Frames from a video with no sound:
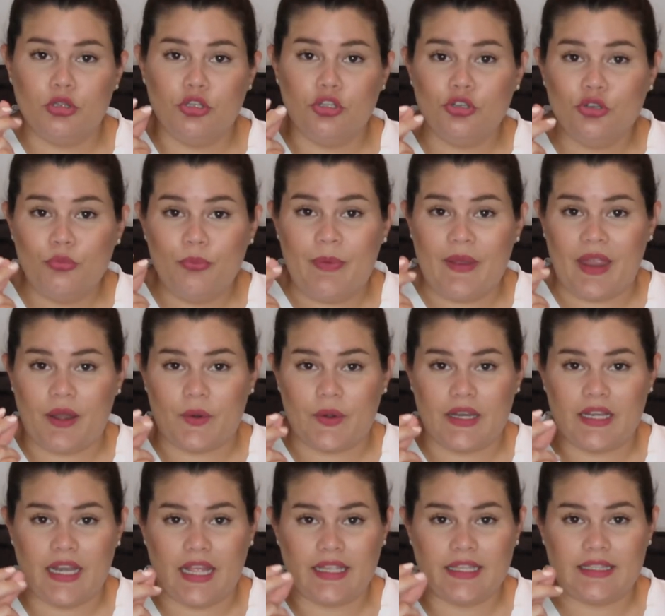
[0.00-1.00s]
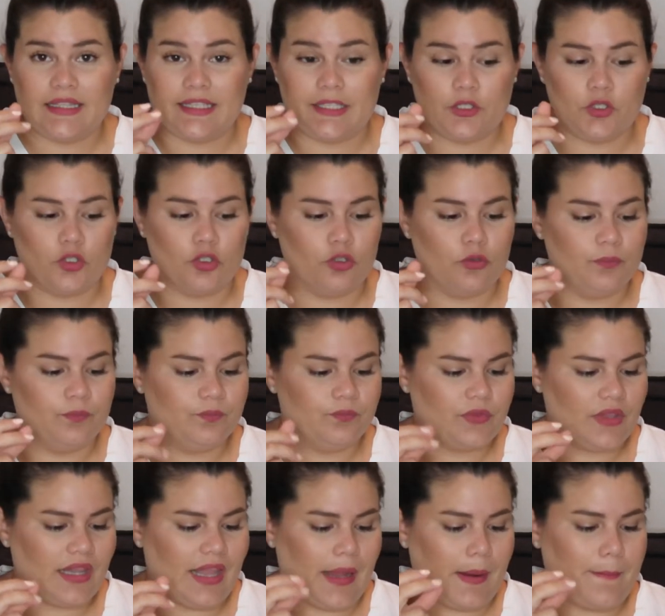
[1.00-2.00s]
blueberry like little
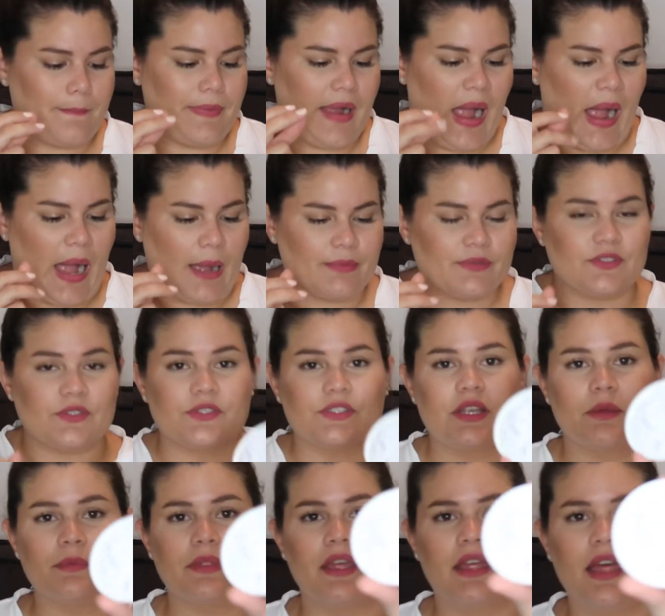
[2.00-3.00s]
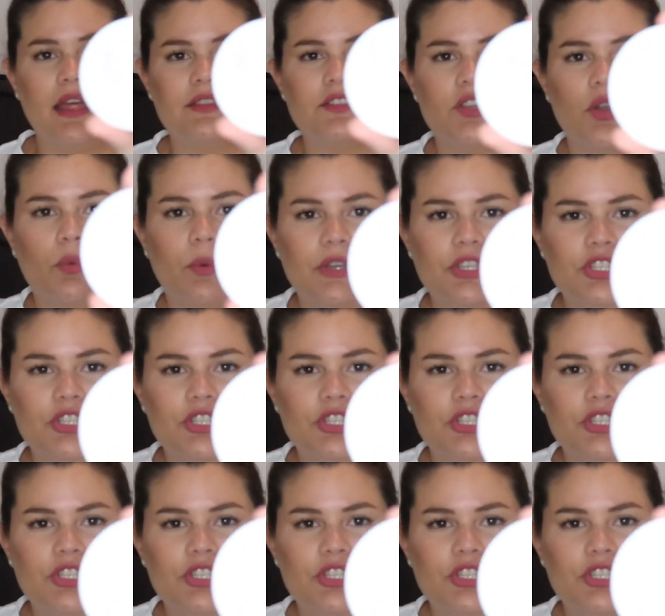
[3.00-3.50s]
like pops or something like that. So